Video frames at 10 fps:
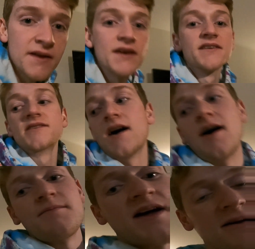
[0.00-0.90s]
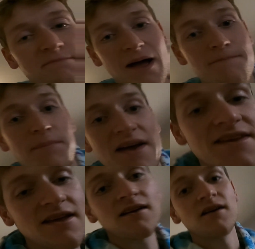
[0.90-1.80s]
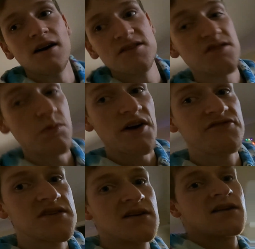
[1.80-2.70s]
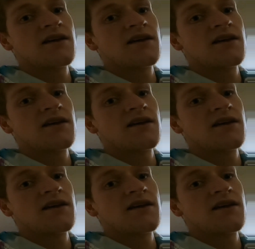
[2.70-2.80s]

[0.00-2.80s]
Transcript: is by biking on Zwift.